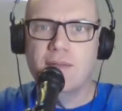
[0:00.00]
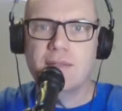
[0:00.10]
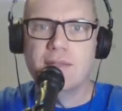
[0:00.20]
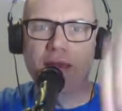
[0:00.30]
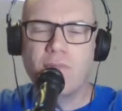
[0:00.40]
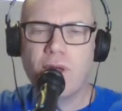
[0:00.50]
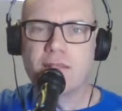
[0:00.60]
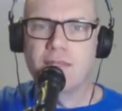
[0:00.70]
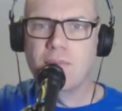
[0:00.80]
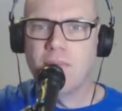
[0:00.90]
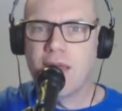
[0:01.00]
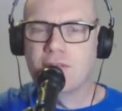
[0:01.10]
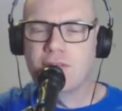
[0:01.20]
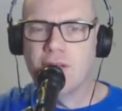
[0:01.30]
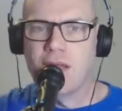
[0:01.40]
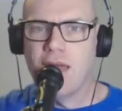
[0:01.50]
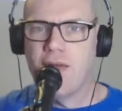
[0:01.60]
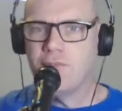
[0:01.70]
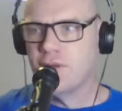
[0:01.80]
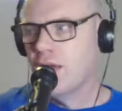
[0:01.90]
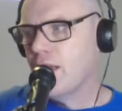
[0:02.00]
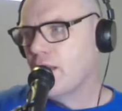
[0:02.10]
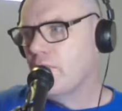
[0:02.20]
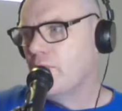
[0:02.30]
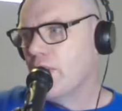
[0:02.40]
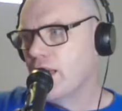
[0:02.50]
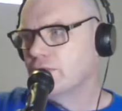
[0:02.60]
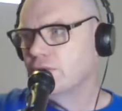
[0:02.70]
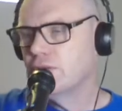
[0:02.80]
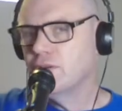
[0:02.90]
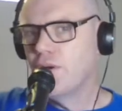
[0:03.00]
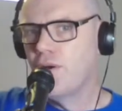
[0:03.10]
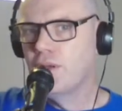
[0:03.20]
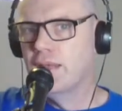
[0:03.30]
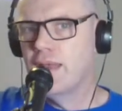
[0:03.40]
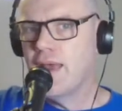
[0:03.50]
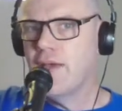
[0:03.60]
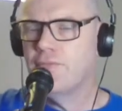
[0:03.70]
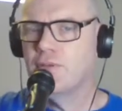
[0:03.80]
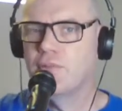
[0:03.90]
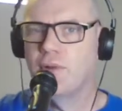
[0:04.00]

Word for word: That's it. When I sing bounce to your left, bounce to your left.